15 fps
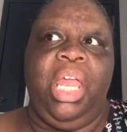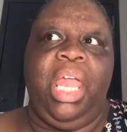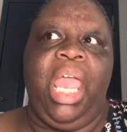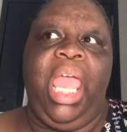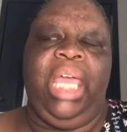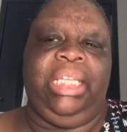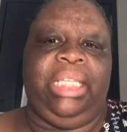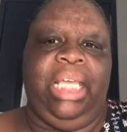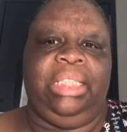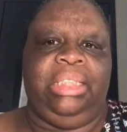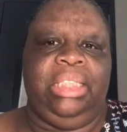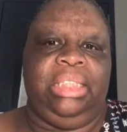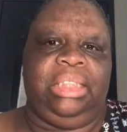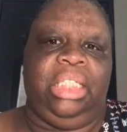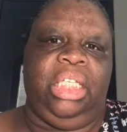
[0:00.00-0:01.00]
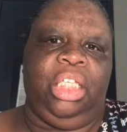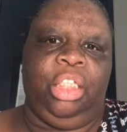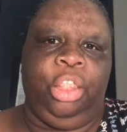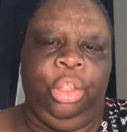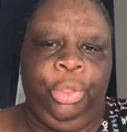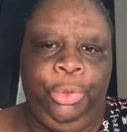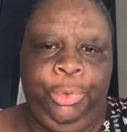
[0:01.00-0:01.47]
And that does
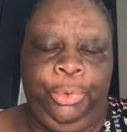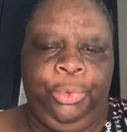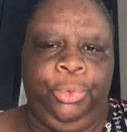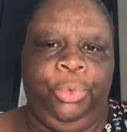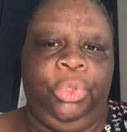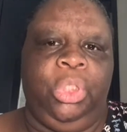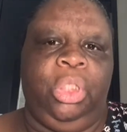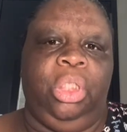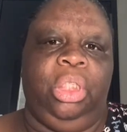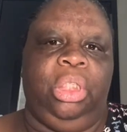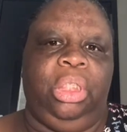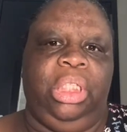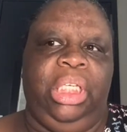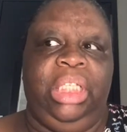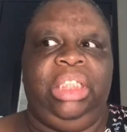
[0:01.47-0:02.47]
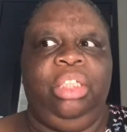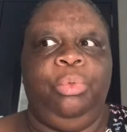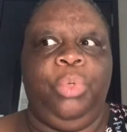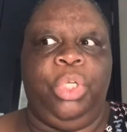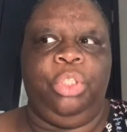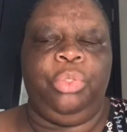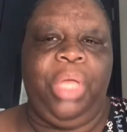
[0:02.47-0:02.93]
include
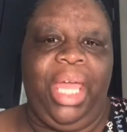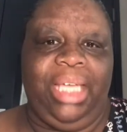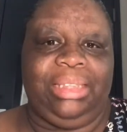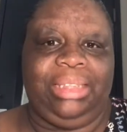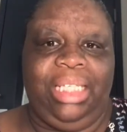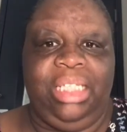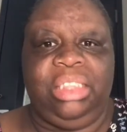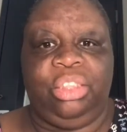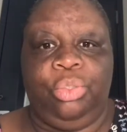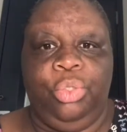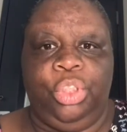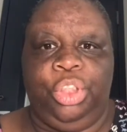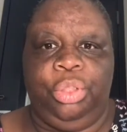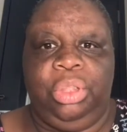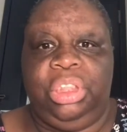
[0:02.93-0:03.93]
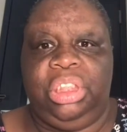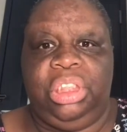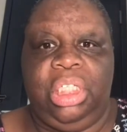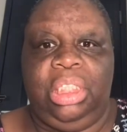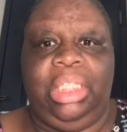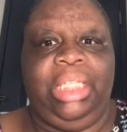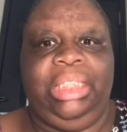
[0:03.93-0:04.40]
anyone who has to escort you. This
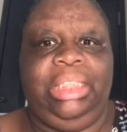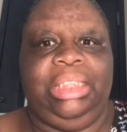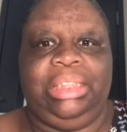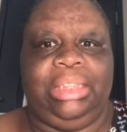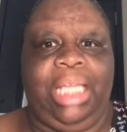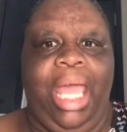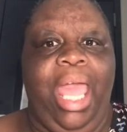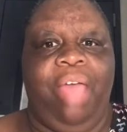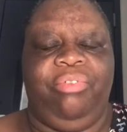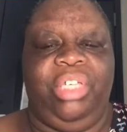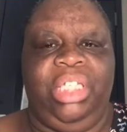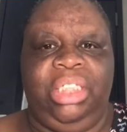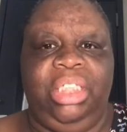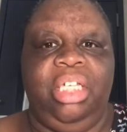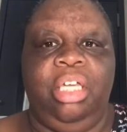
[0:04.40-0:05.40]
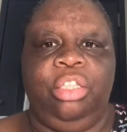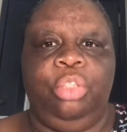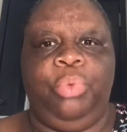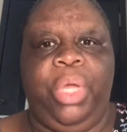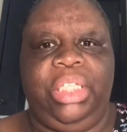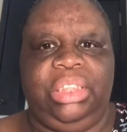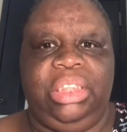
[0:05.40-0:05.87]
young lady does not have any other
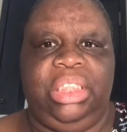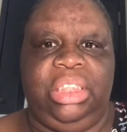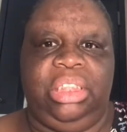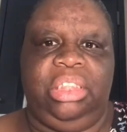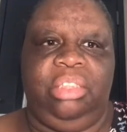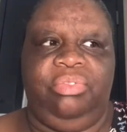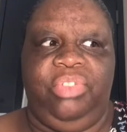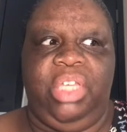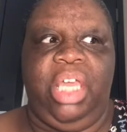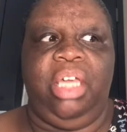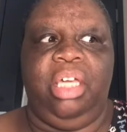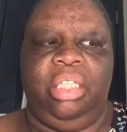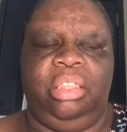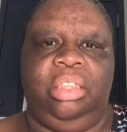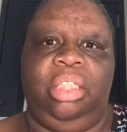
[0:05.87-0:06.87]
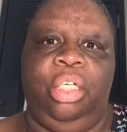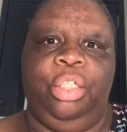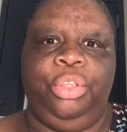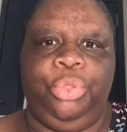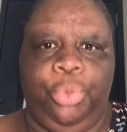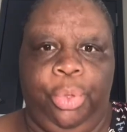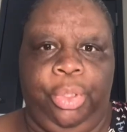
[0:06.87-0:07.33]
way to get to the VA other than her
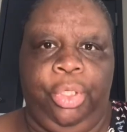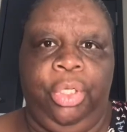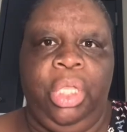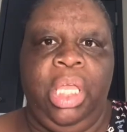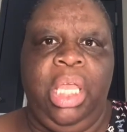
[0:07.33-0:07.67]
daughter.